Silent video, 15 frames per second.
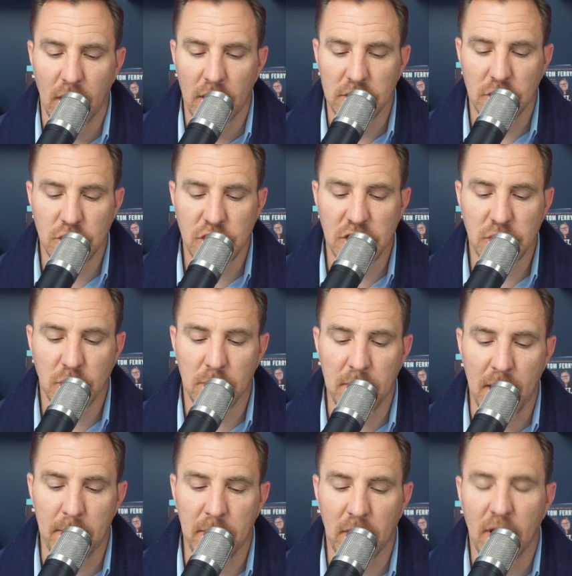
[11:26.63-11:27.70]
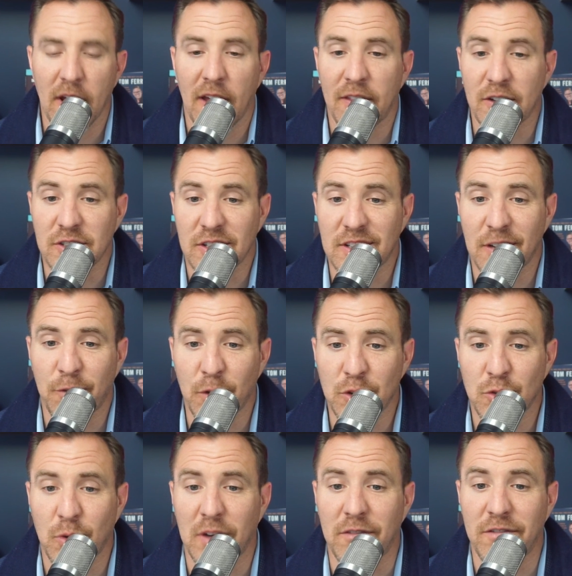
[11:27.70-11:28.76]
So just remember, there's a difference
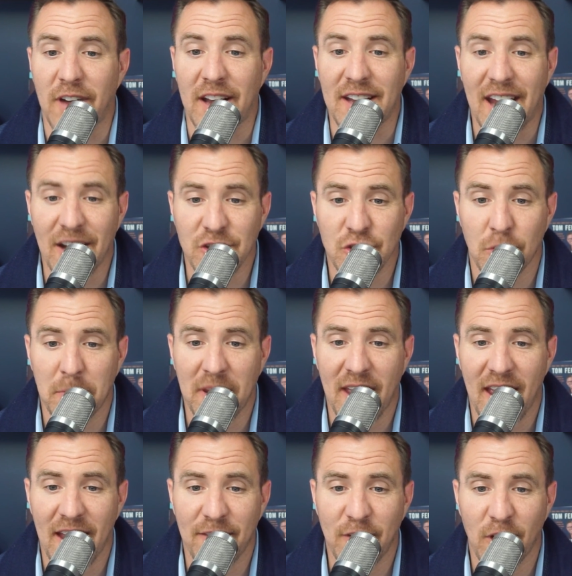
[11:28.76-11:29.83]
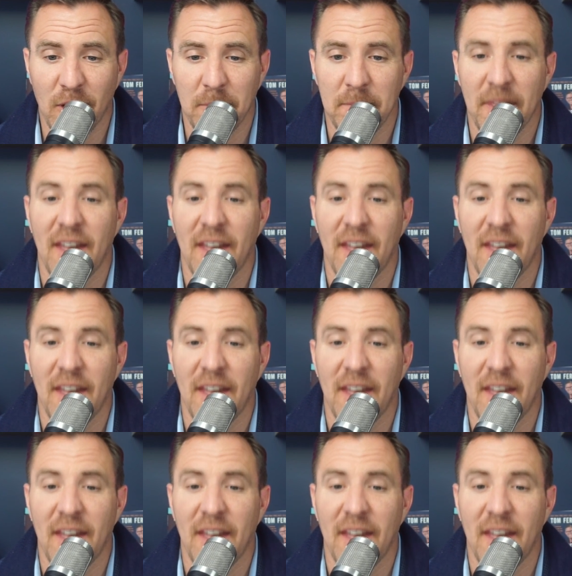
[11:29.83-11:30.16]
between financial behavior